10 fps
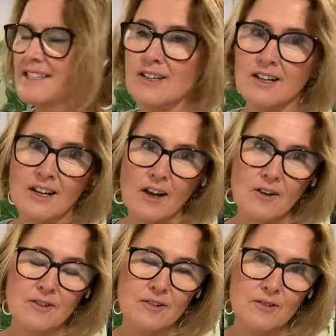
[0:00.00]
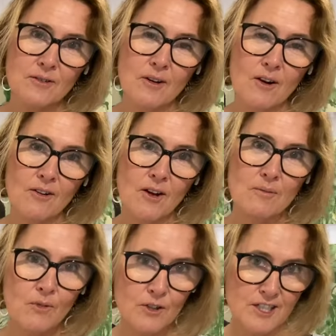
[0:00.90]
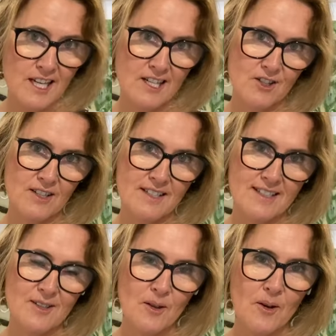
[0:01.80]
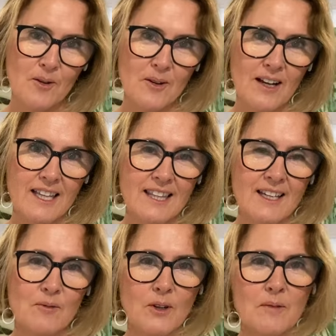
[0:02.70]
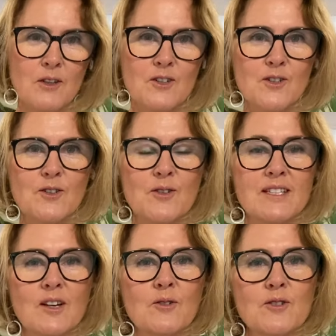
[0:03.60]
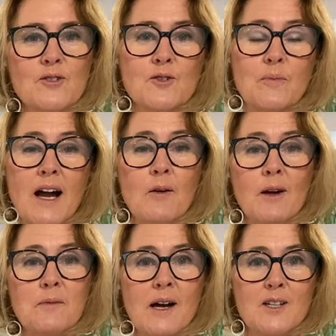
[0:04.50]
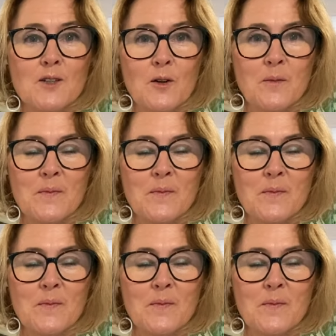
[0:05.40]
is going to go through a whole lot more changes. So I think what I'm going to do is I'll just do part one and part two.